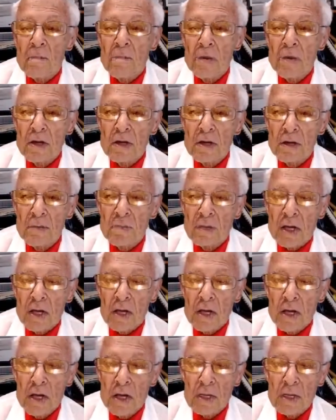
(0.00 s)
But
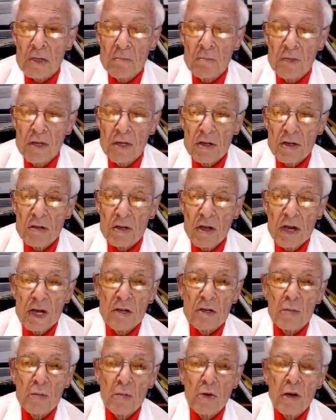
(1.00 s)
the meter
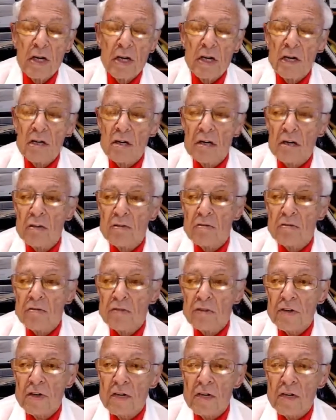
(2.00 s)
had a way
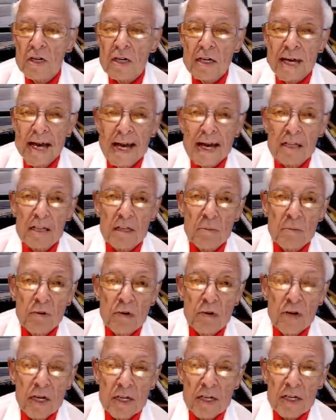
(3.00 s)
of
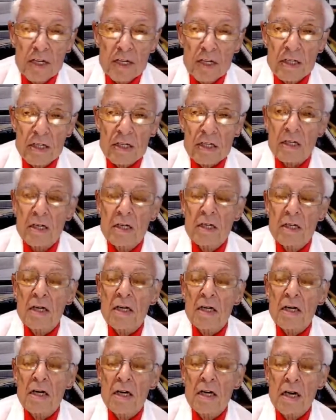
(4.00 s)
calibrating it
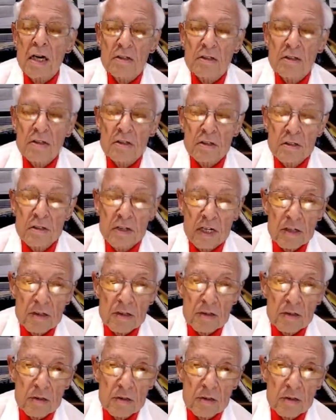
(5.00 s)
against the
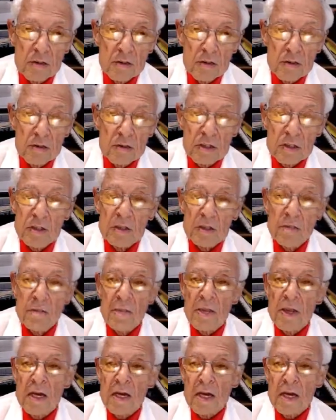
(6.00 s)
standard solution,
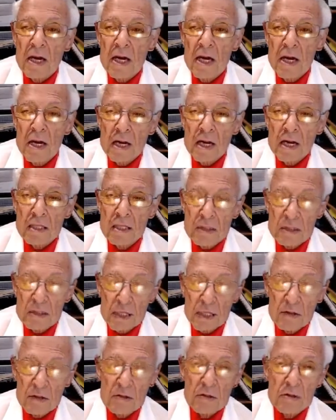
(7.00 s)
and the
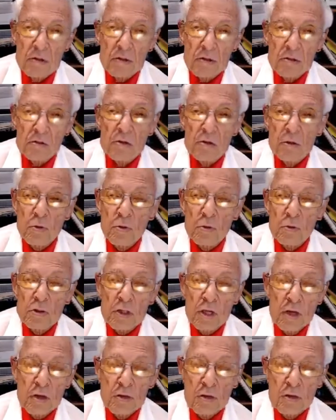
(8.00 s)
standard solution was
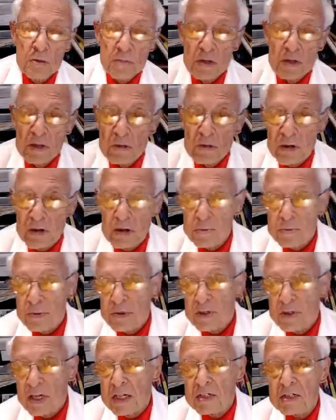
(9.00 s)
100 milligram
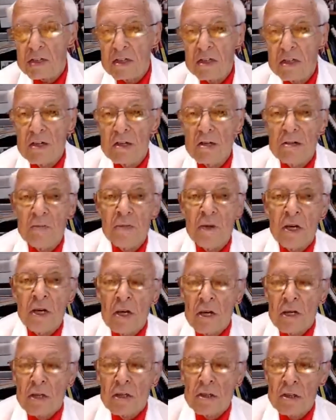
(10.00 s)
per deciliter,
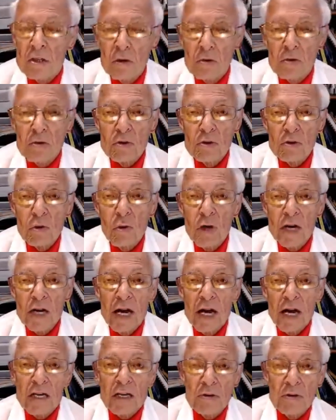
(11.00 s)
so it was quite
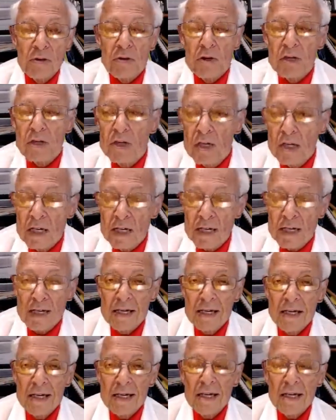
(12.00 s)
accurate
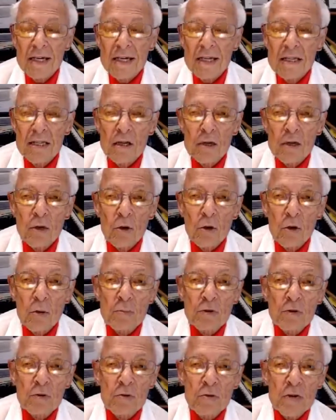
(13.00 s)
in the
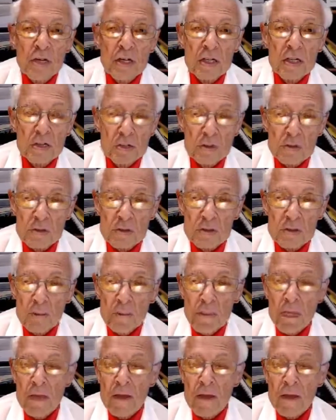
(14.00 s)
normal range.